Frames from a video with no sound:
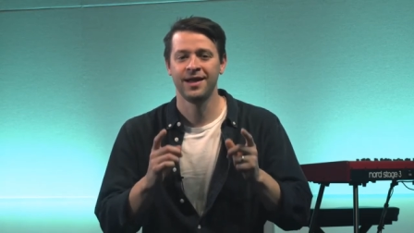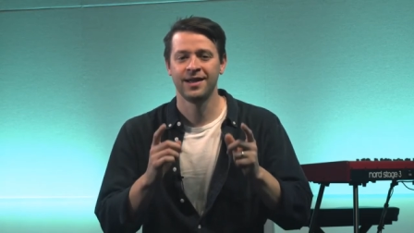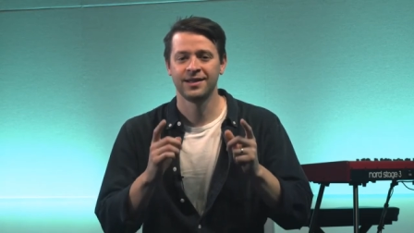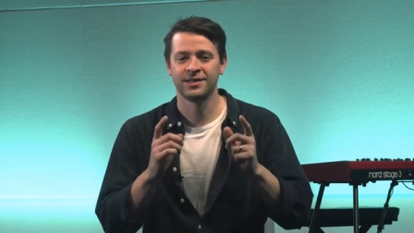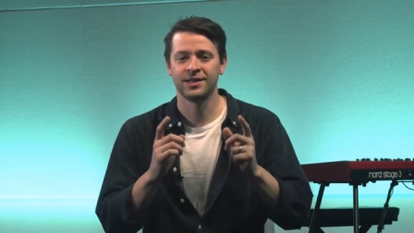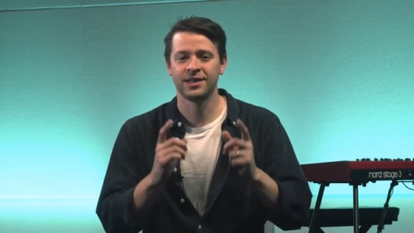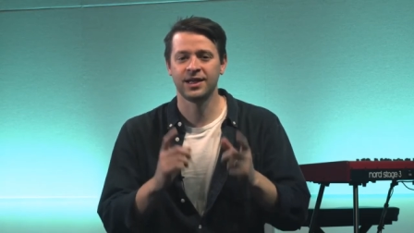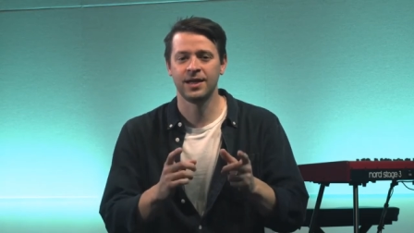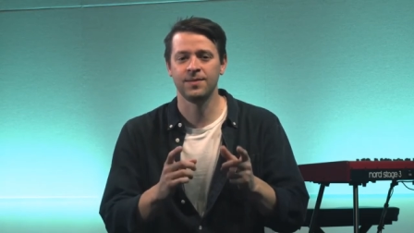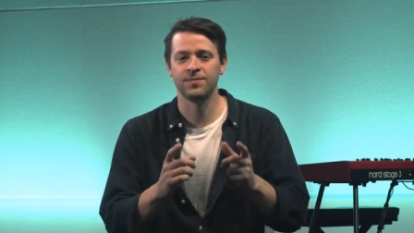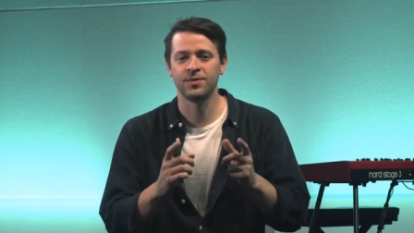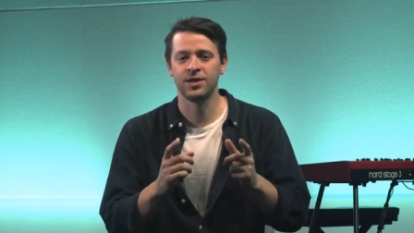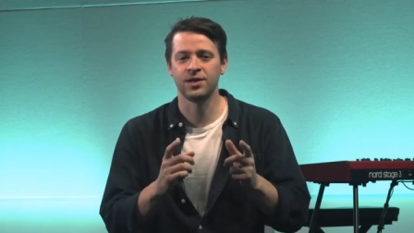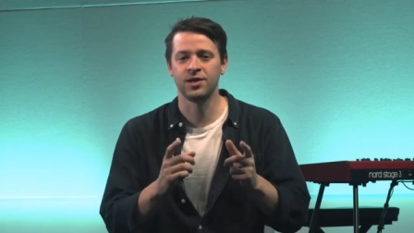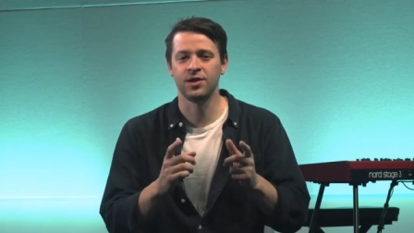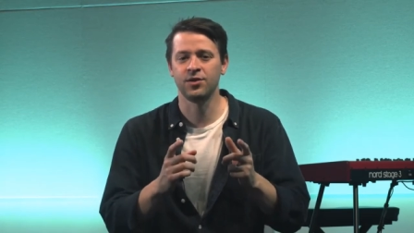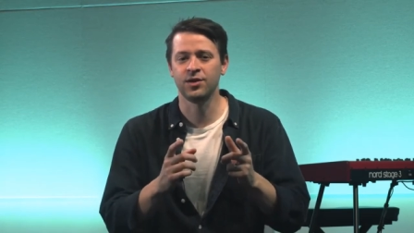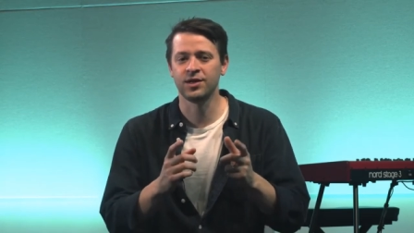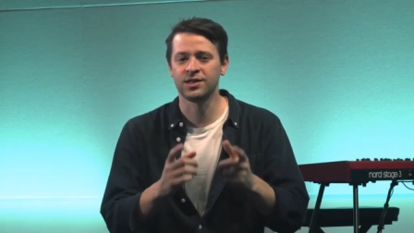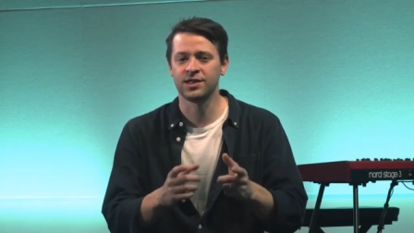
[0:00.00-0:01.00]
to keep the
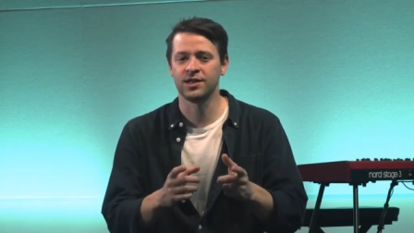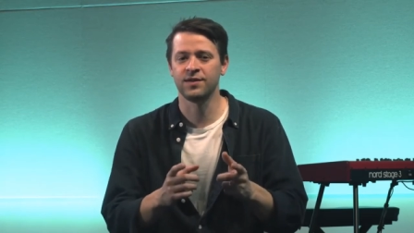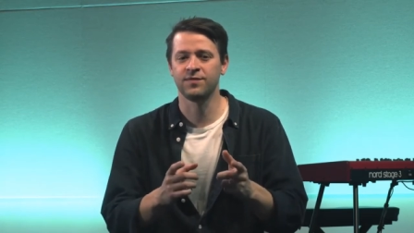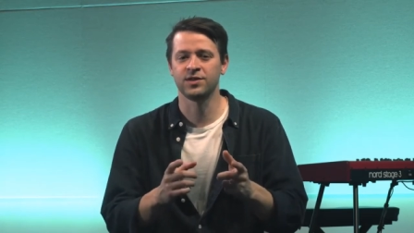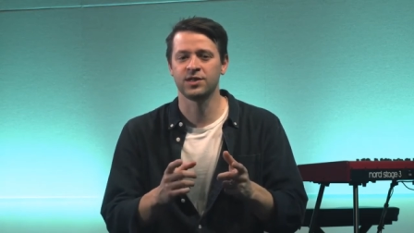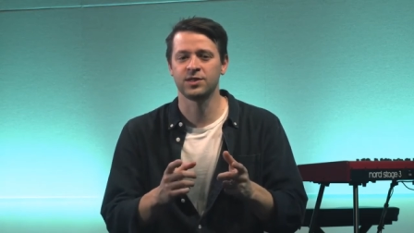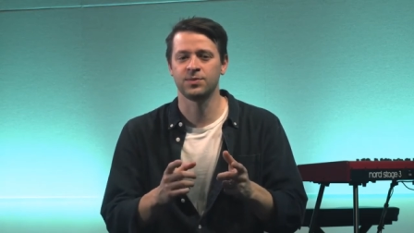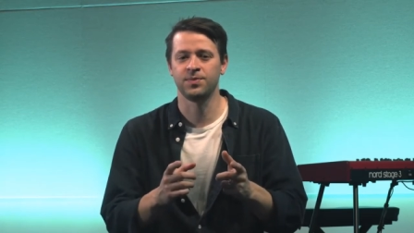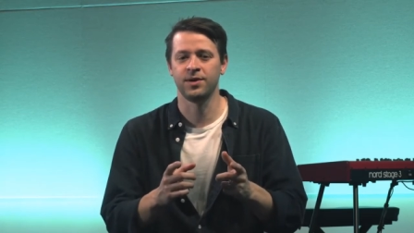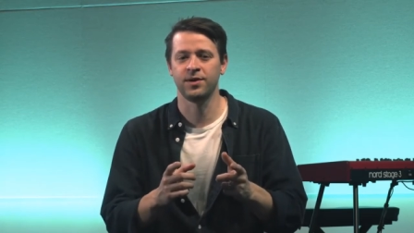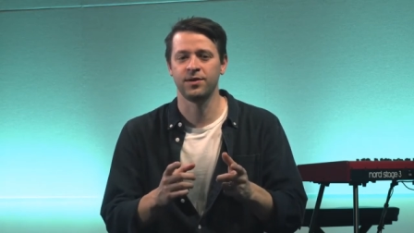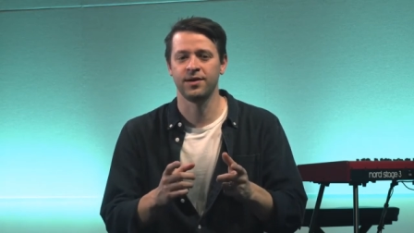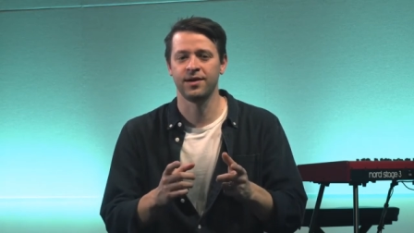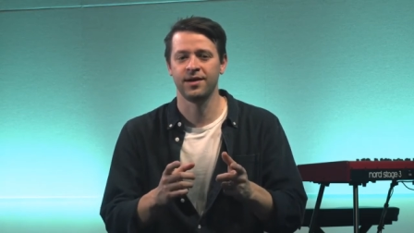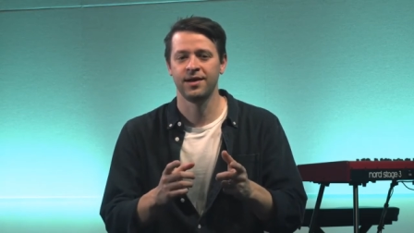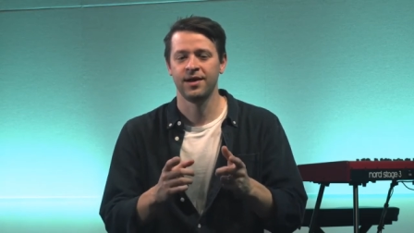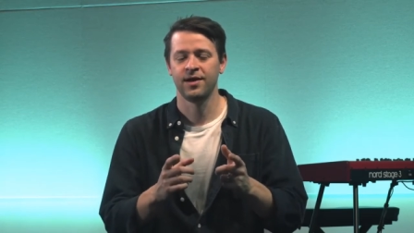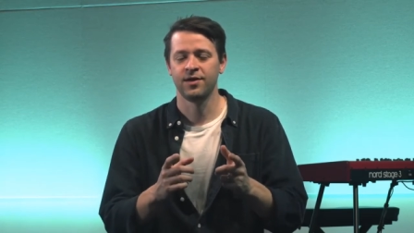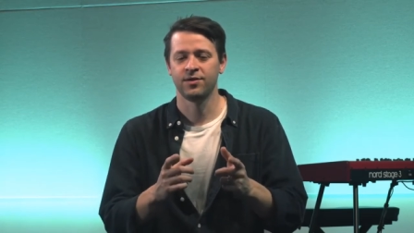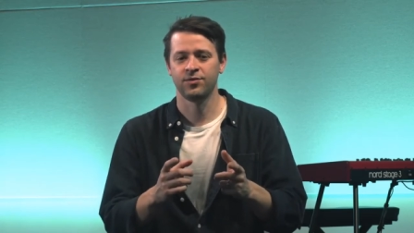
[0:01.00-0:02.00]
unity of the
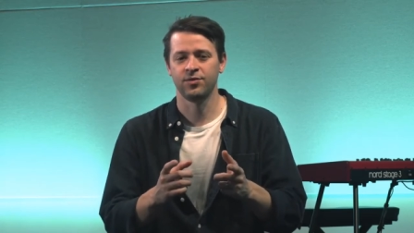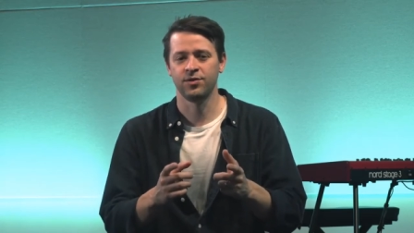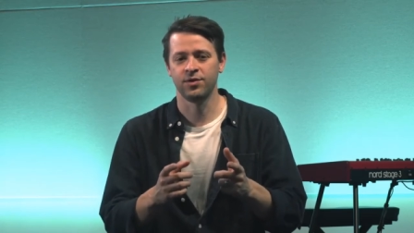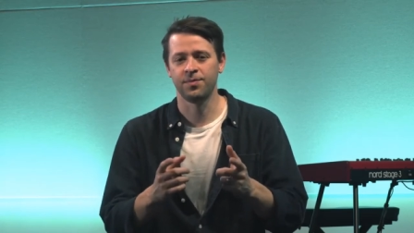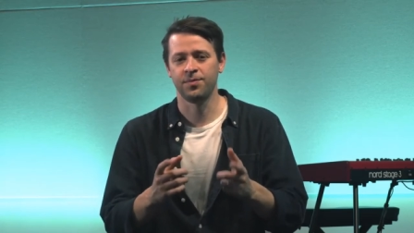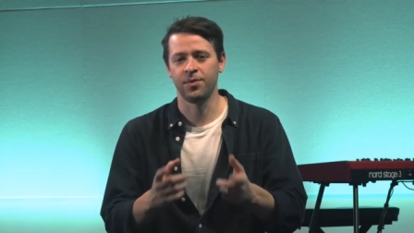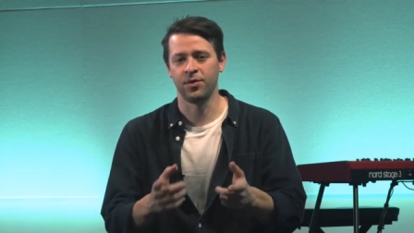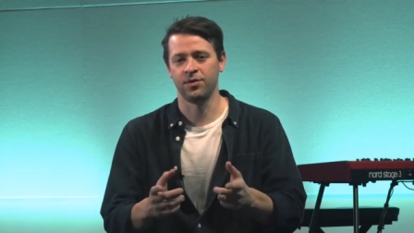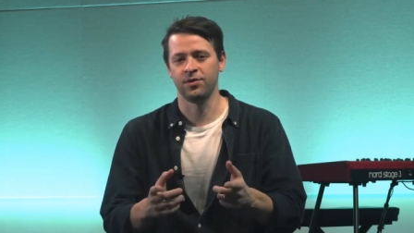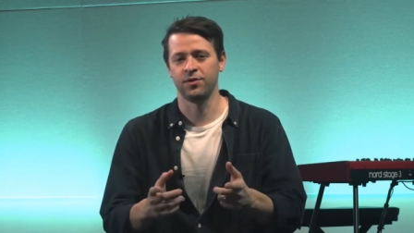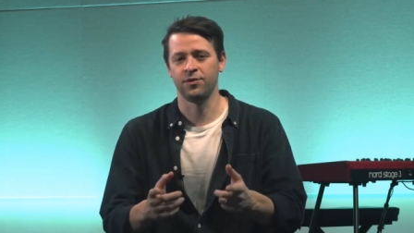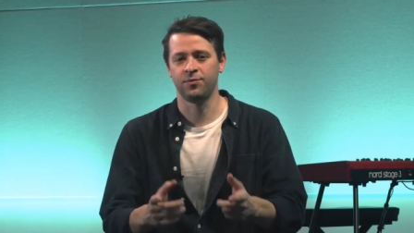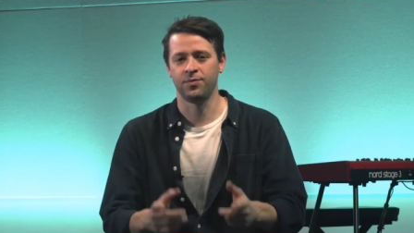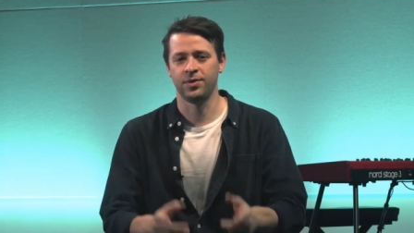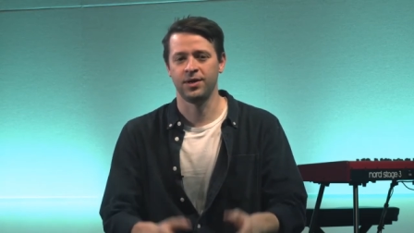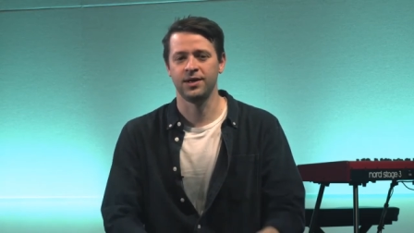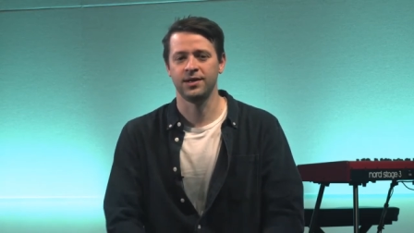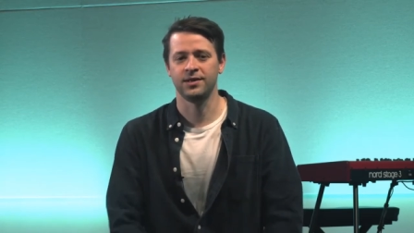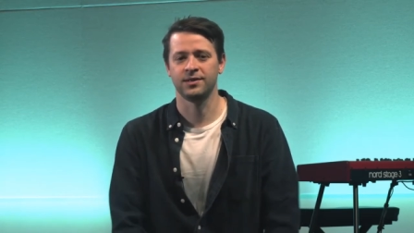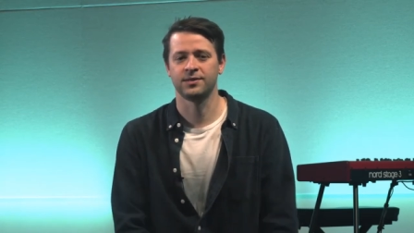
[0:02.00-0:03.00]
Spirit through the bond of
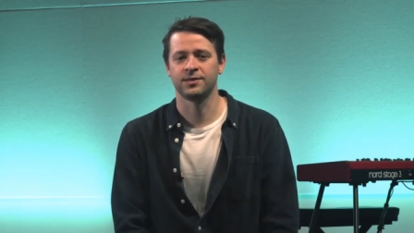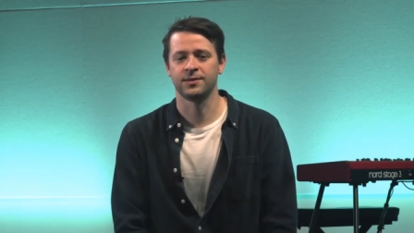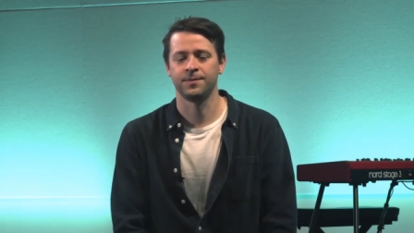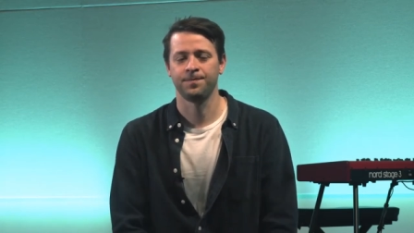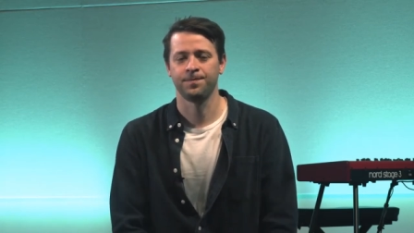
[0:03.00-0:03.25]
peace.